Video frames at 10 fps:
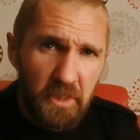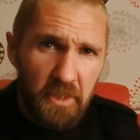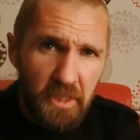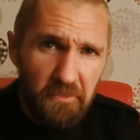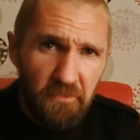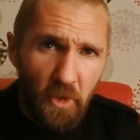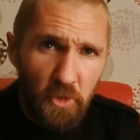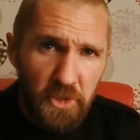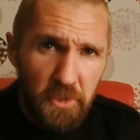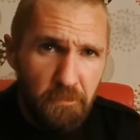in
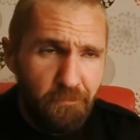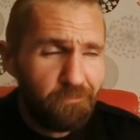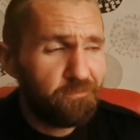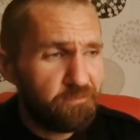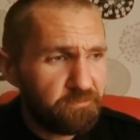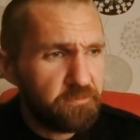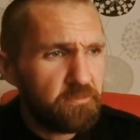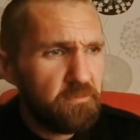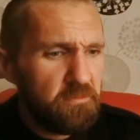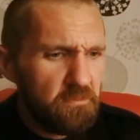volume,
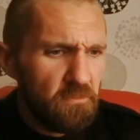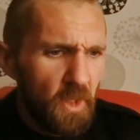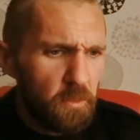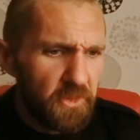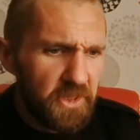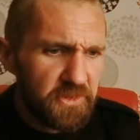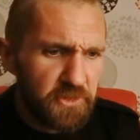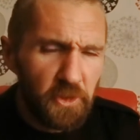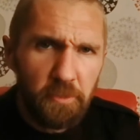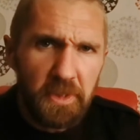well, this has
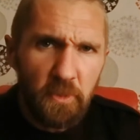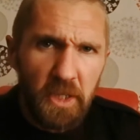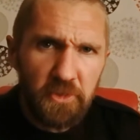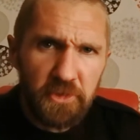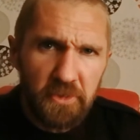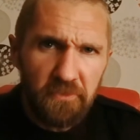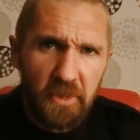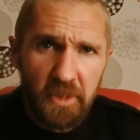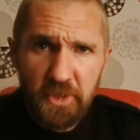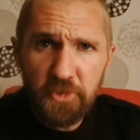done me well so
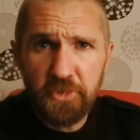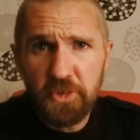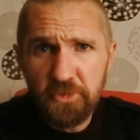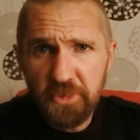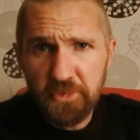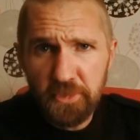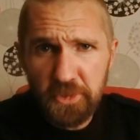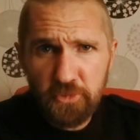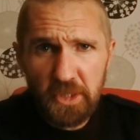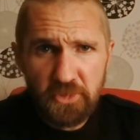far. I used to use this with a
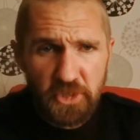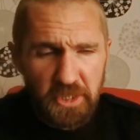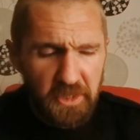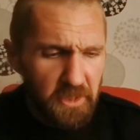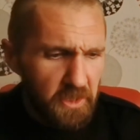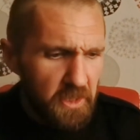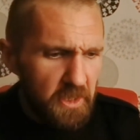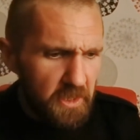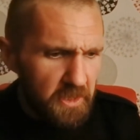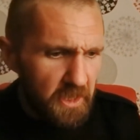Trangia,
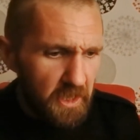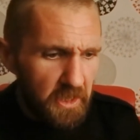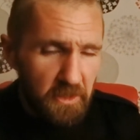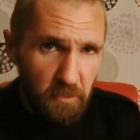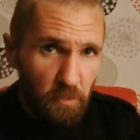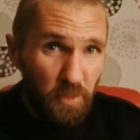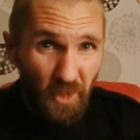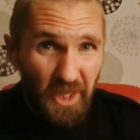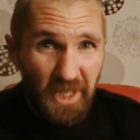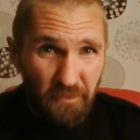but
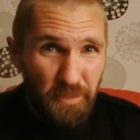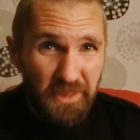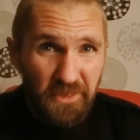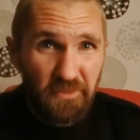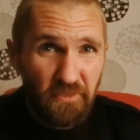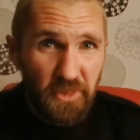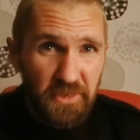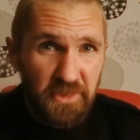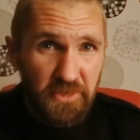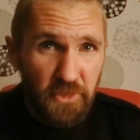I have been
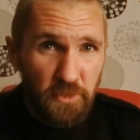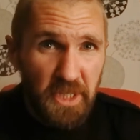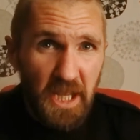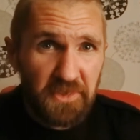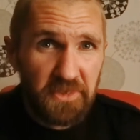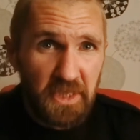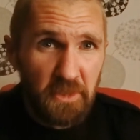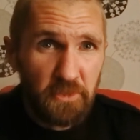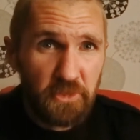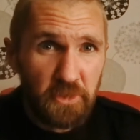converted to gas now,
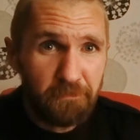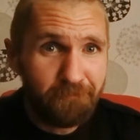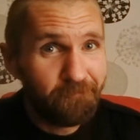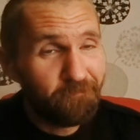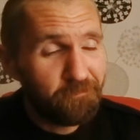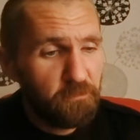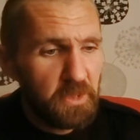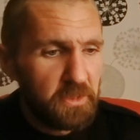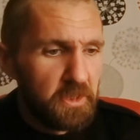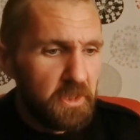so
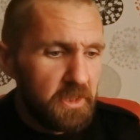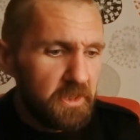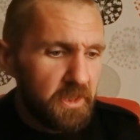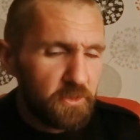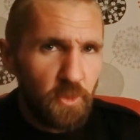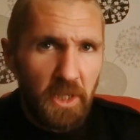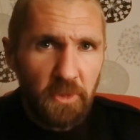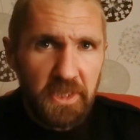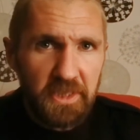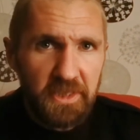that's why we're
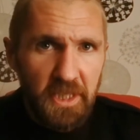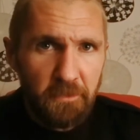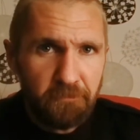here now.